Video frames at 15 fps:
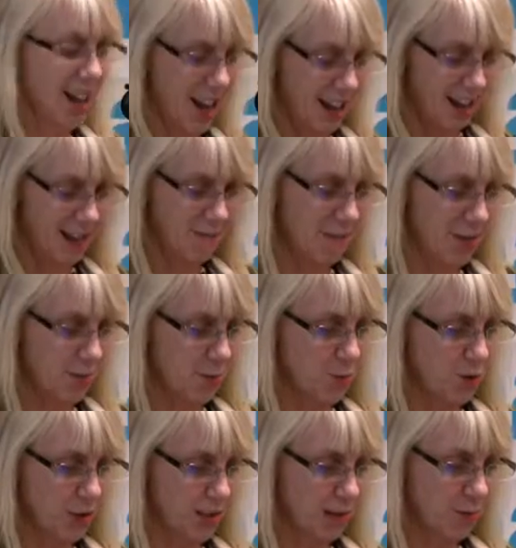the
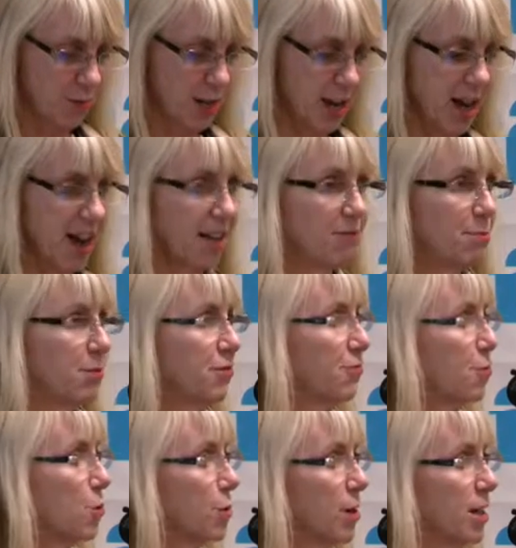work that we have
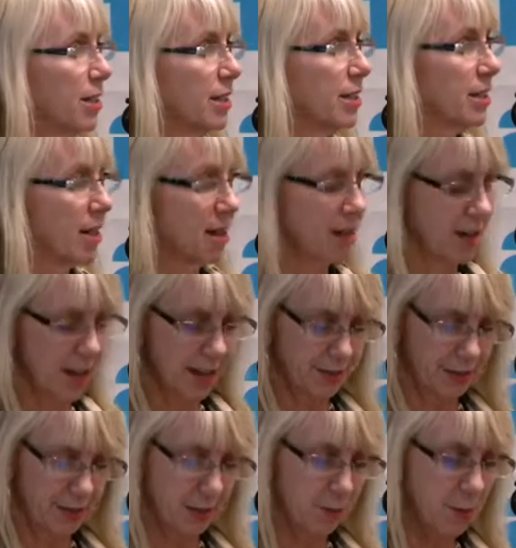before us at
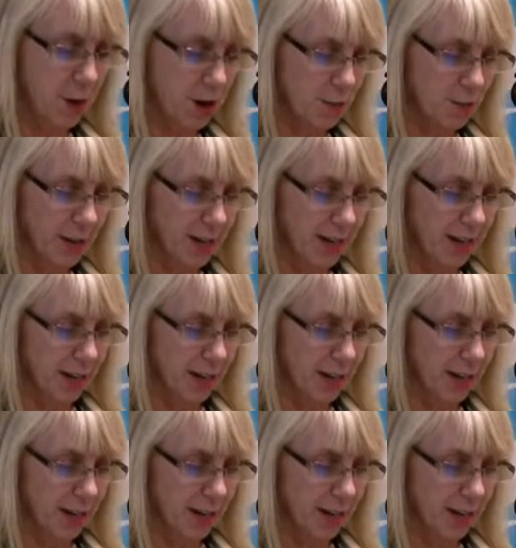the department,